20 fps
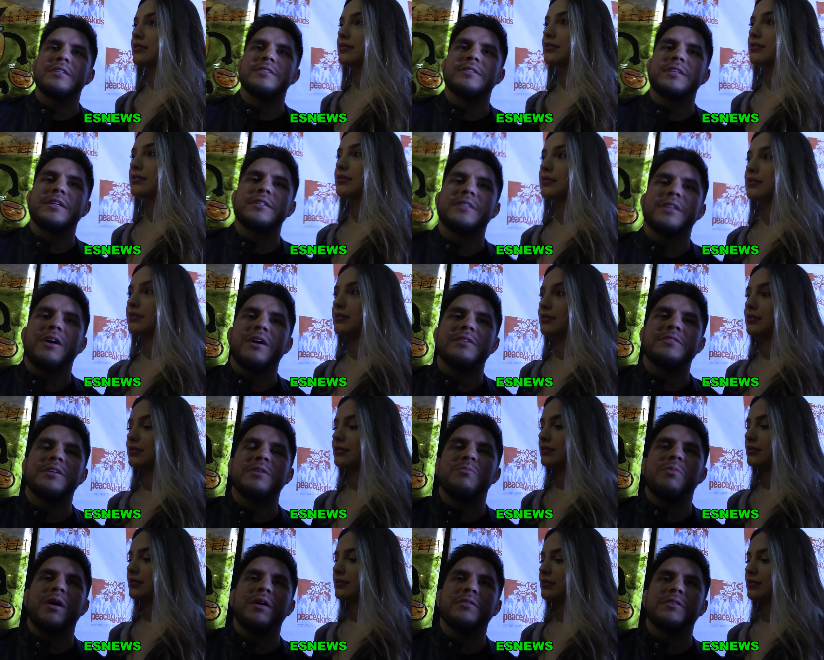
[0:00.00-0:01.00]
Speaker 1: as uh, Deontay
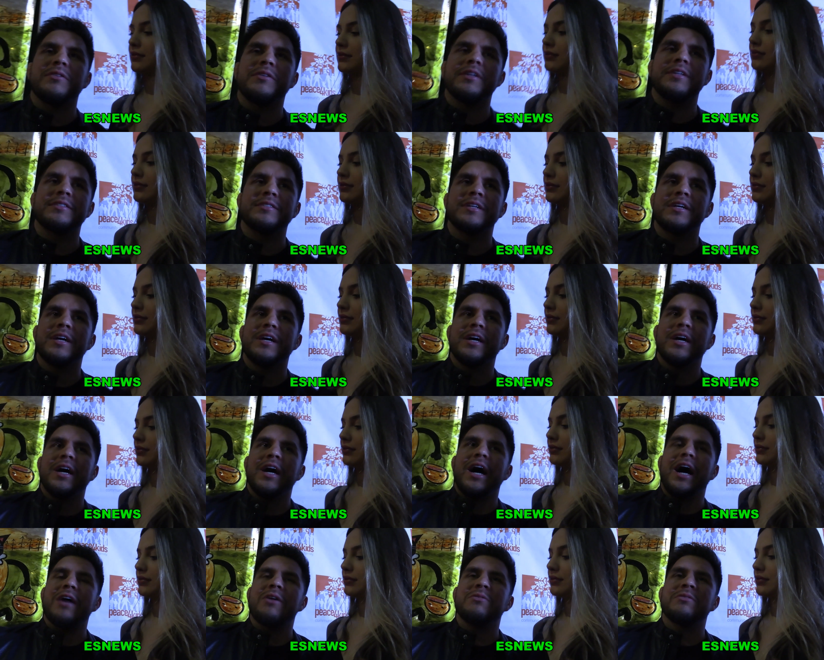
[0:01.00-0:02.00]
Wilder
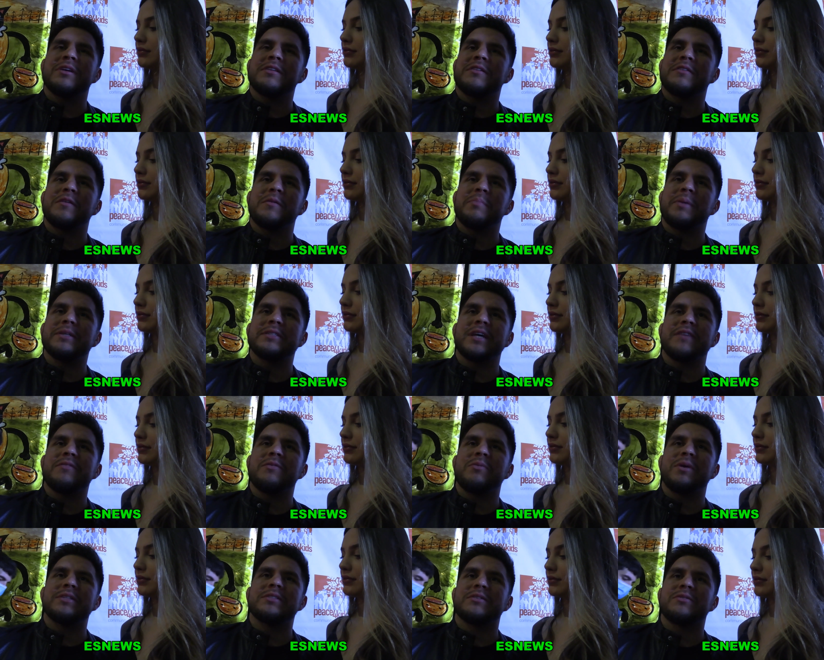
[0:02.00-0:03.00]
is, I don't think they're the best
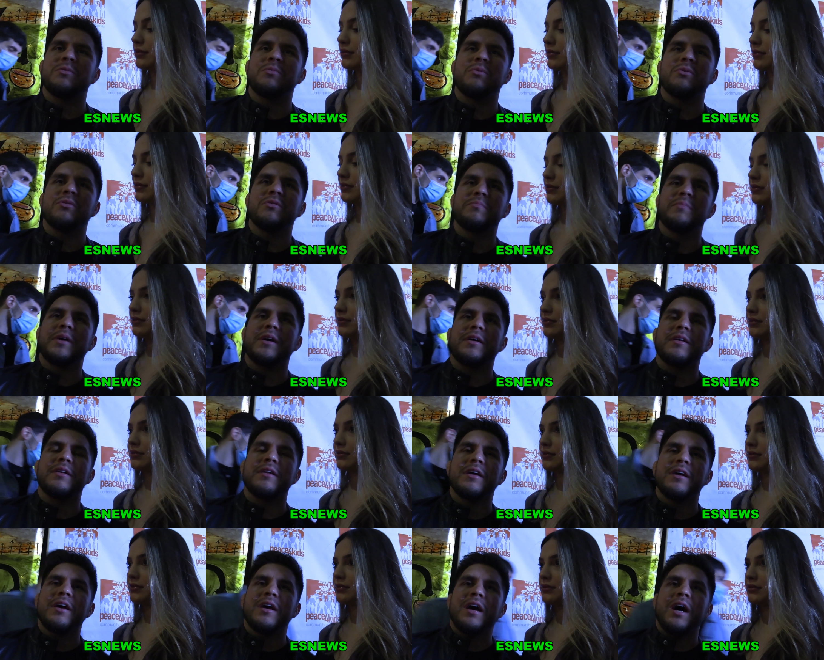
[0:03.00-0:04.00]
heavyweights in the world. Man.
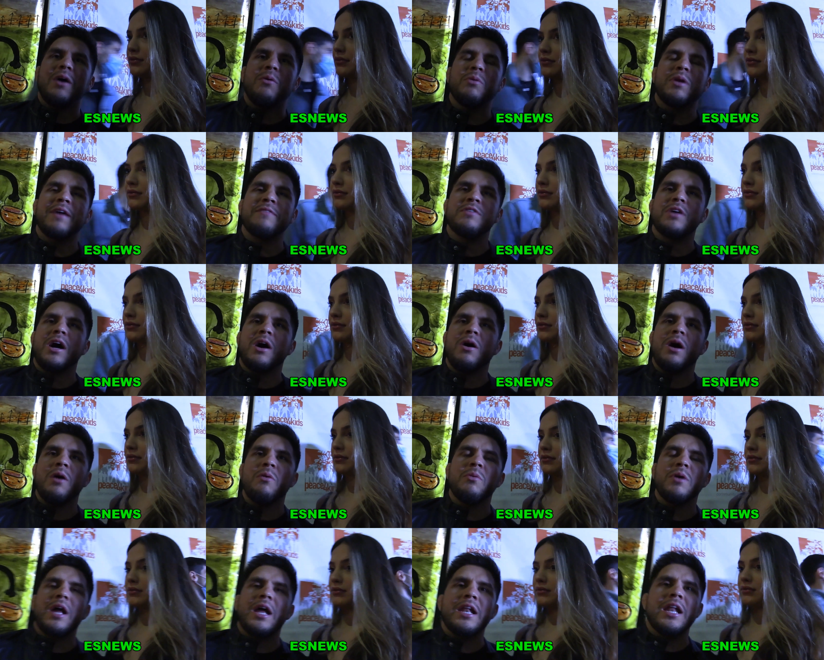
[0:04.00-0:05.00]
I would have to. I, I
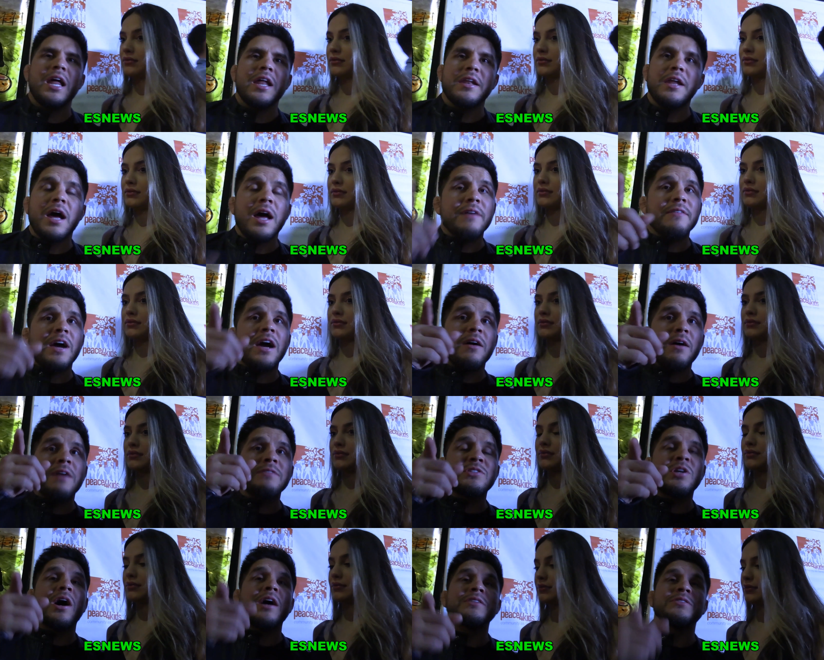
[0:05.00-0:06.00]
would, and, and I, I, I
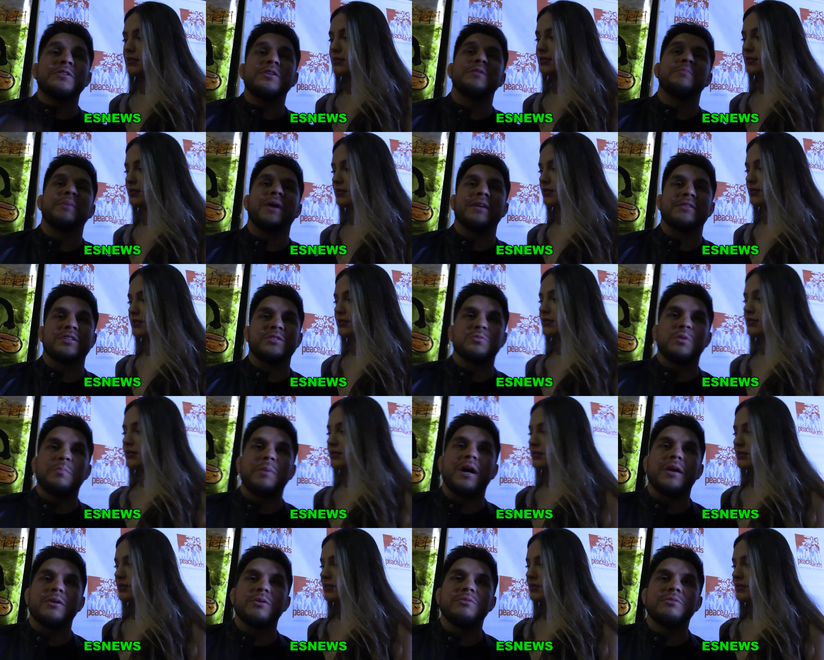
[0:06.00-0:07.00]
talked to you about this
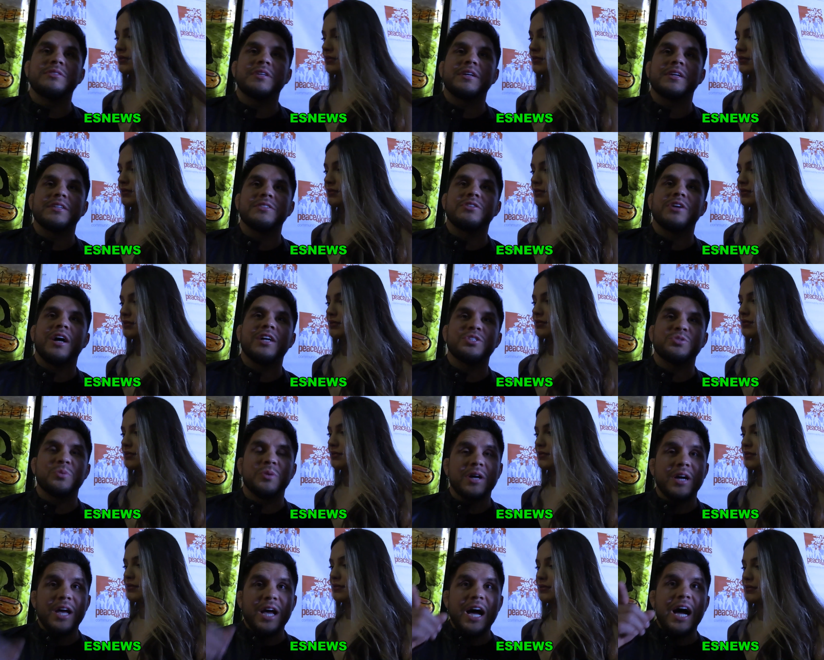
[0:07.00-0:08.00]
about Usyk and
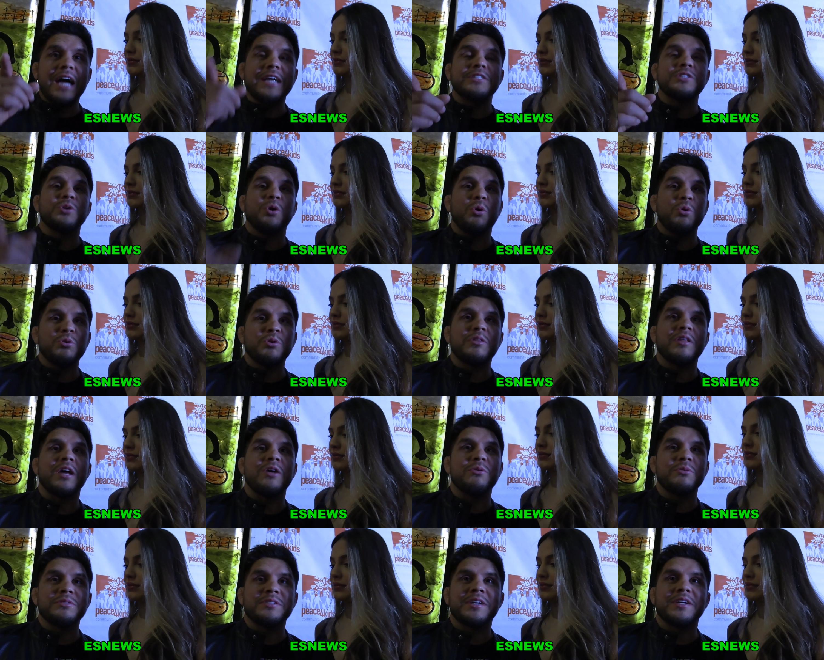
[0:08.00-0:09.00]
Joshua. I told you that
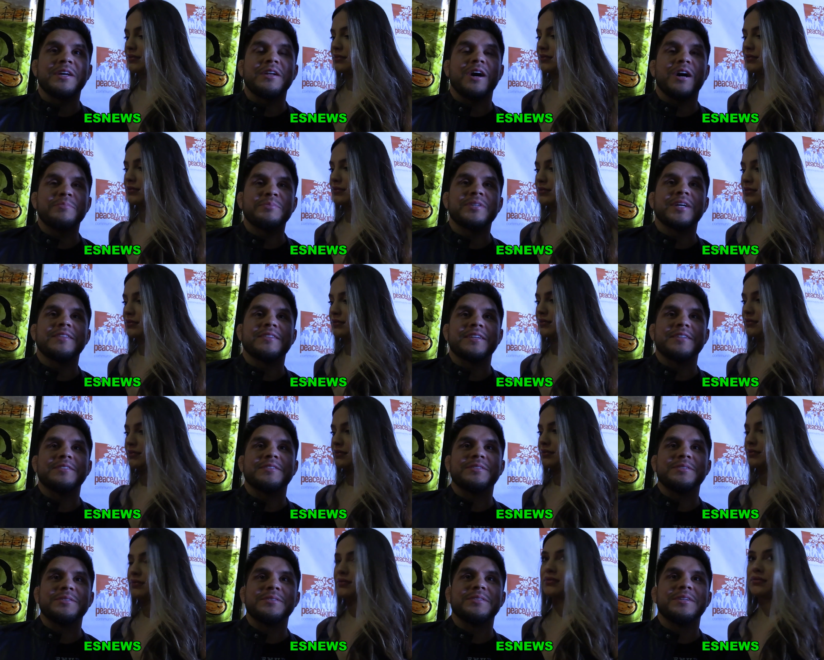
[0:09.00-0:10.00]
Usyk could upset
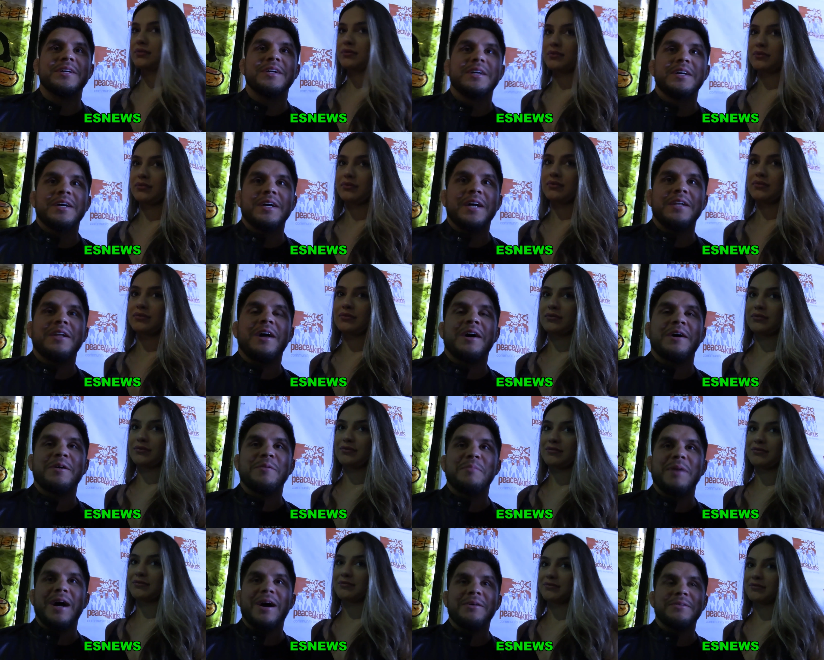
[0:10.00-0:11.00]
this dude. You called it. Knock him
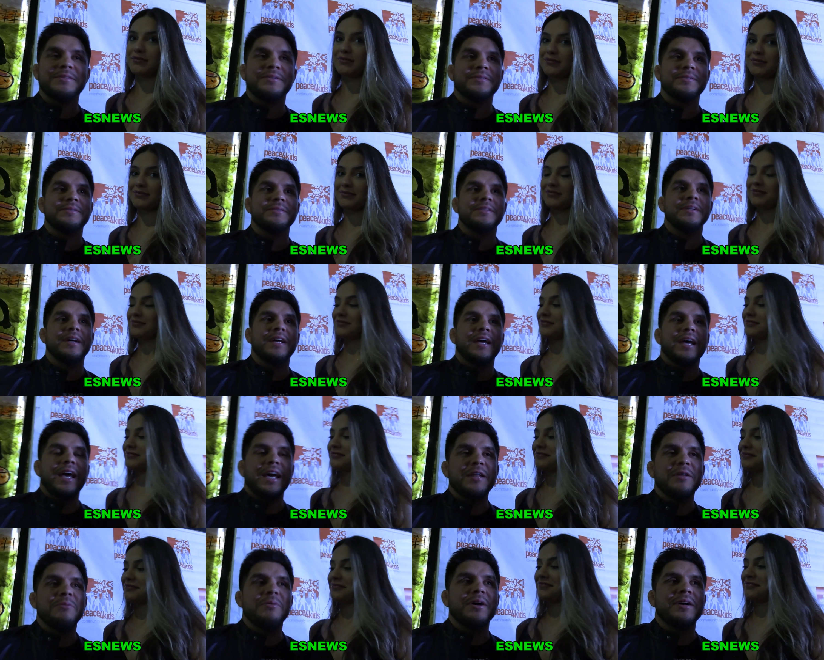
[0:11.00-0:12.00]
out.
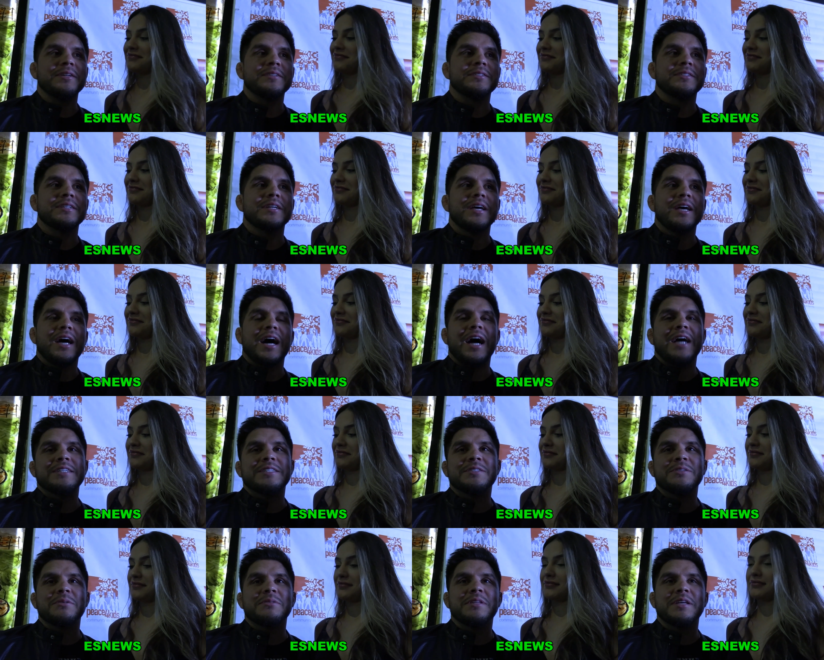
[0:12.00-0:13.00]
Anyways, I
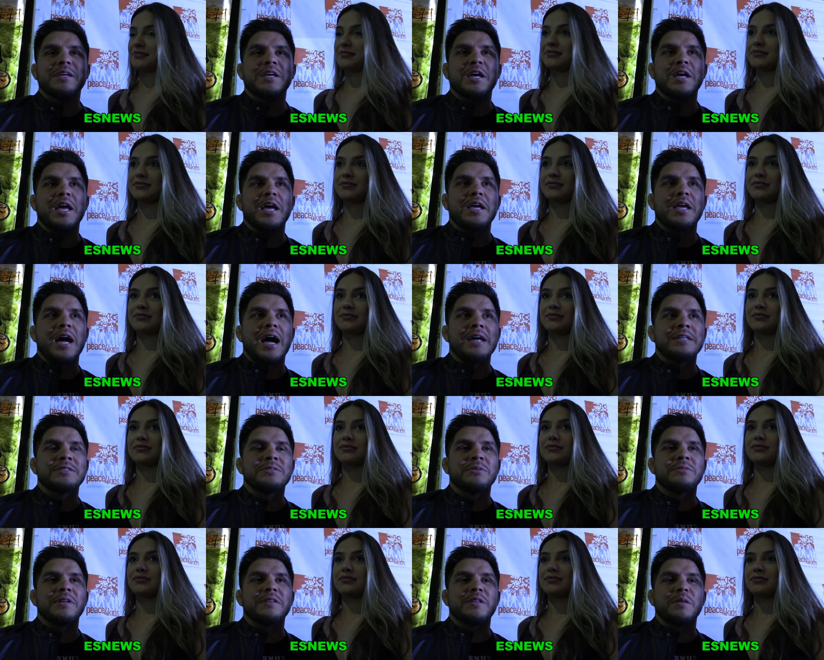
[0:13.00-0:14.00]
still think it, I
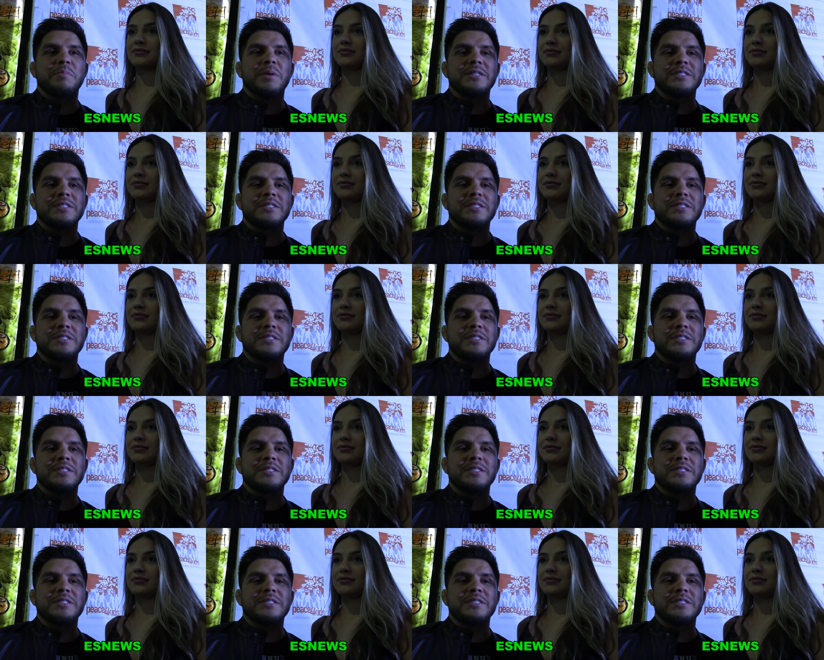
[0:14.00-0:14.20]
still think the